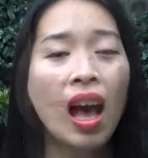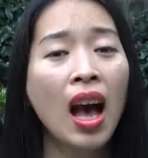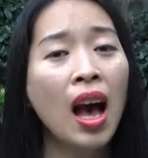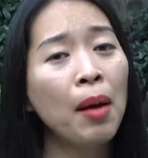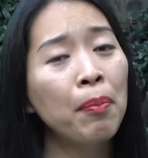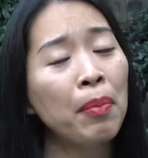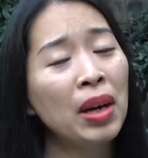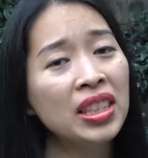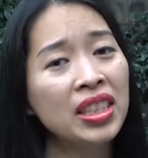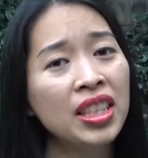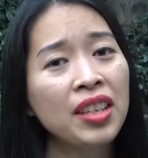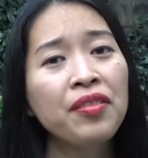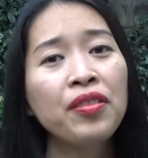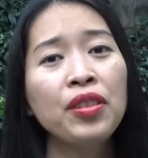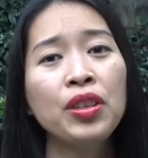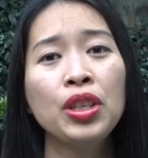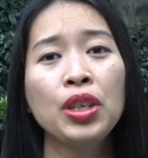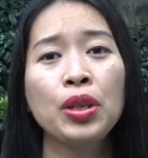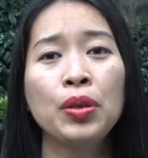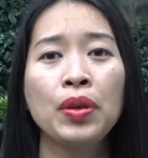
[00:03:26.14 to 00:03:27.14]
My tip for
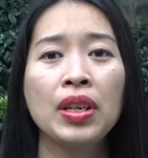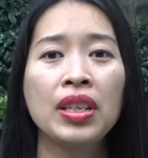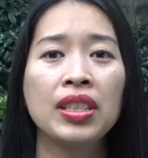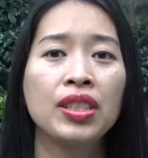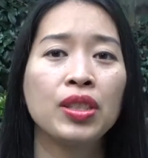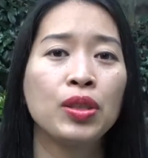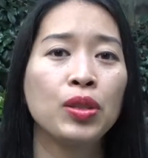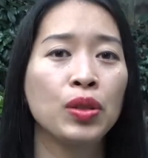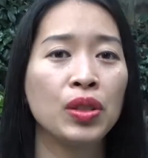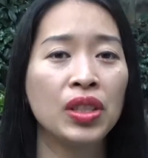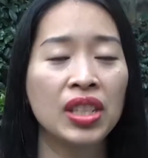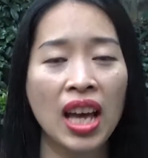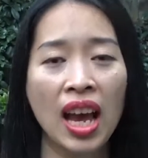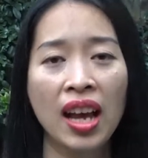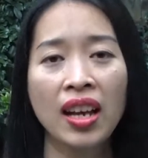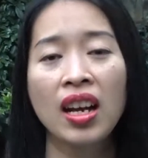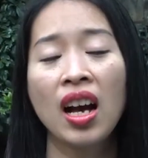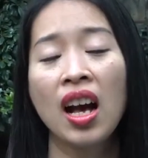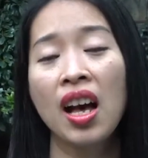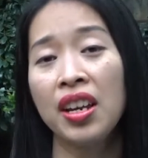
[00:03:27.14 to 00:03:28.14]
you is to
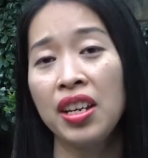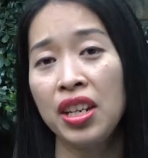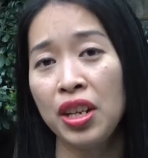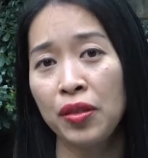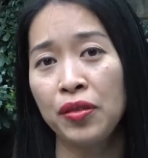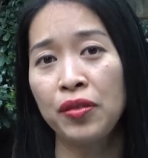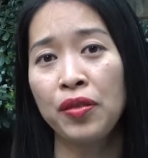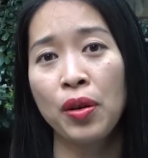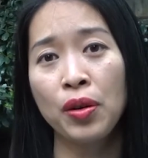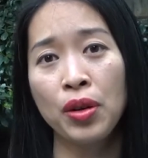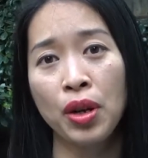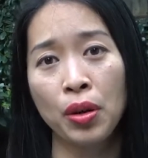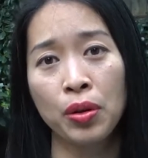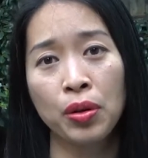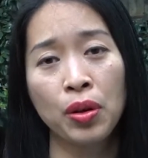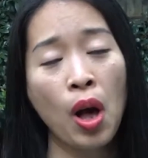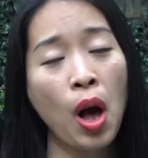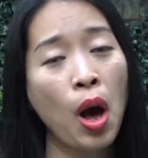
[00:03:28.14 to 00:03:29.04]
take a new photo.